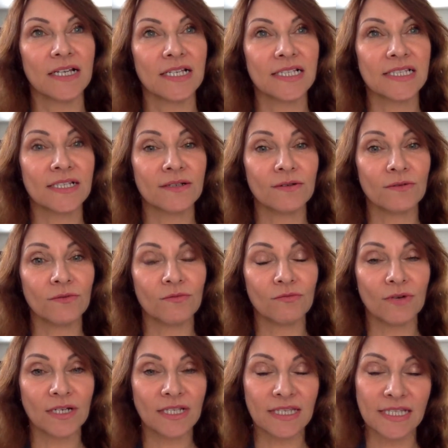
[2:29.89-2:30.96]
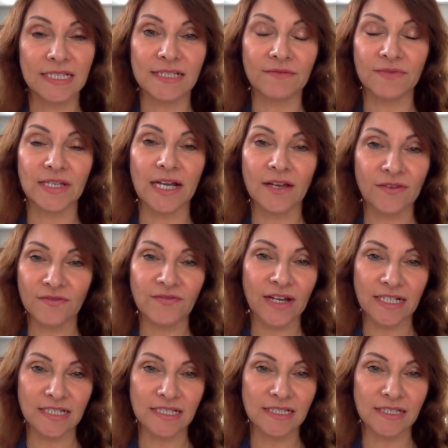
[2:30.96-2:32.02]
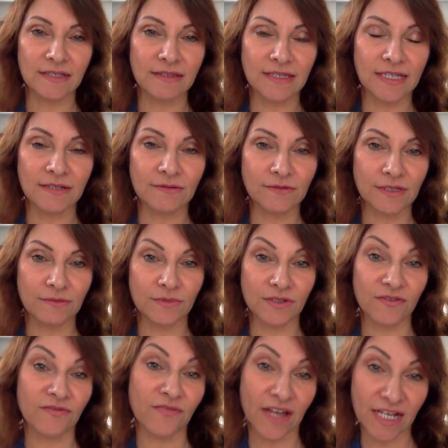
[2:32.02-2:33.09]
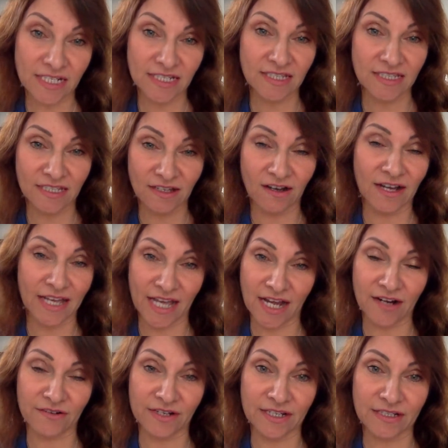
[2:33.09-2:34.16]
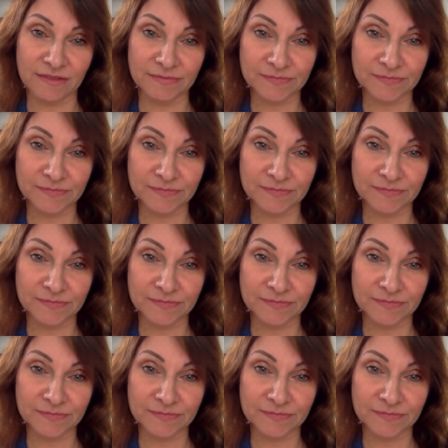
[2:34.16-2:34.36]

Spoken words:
So what are the other factors that you think that would affect the eye area?